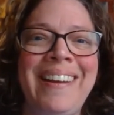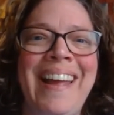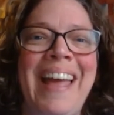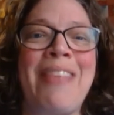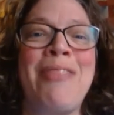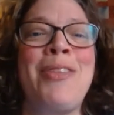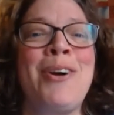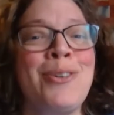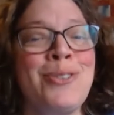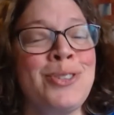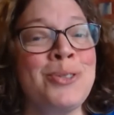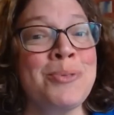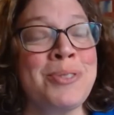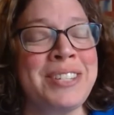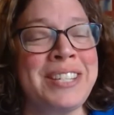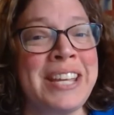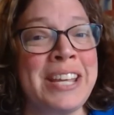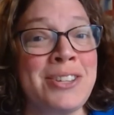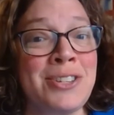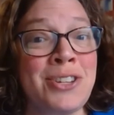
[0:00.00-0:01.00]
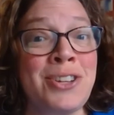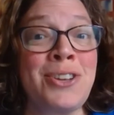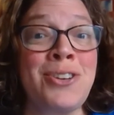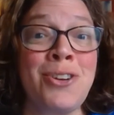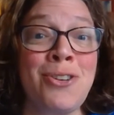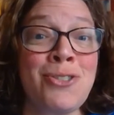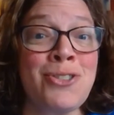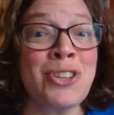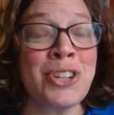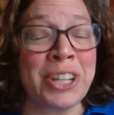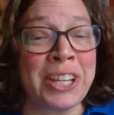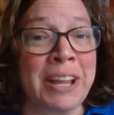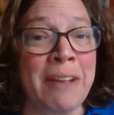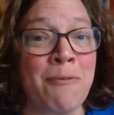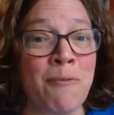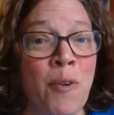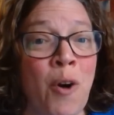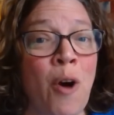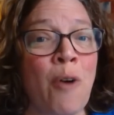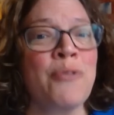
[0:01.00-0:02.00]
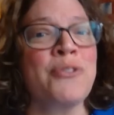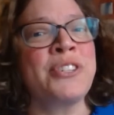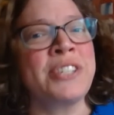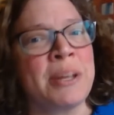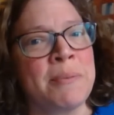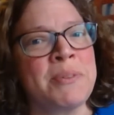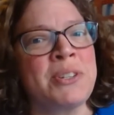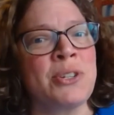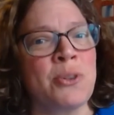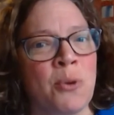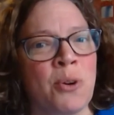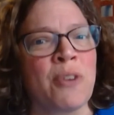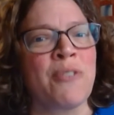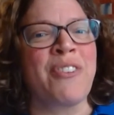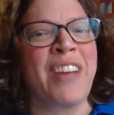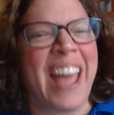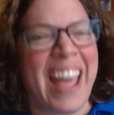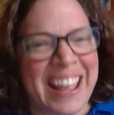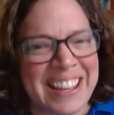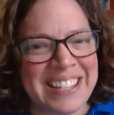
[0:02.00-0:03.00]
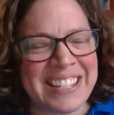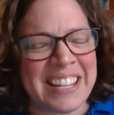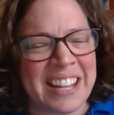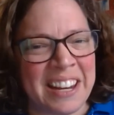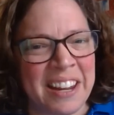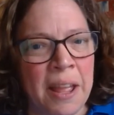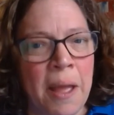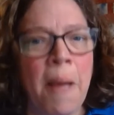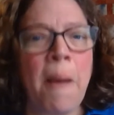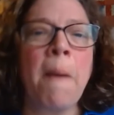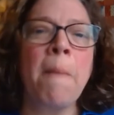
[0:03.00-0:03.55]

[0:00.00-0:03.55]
And those receipts usually involve some sort of acid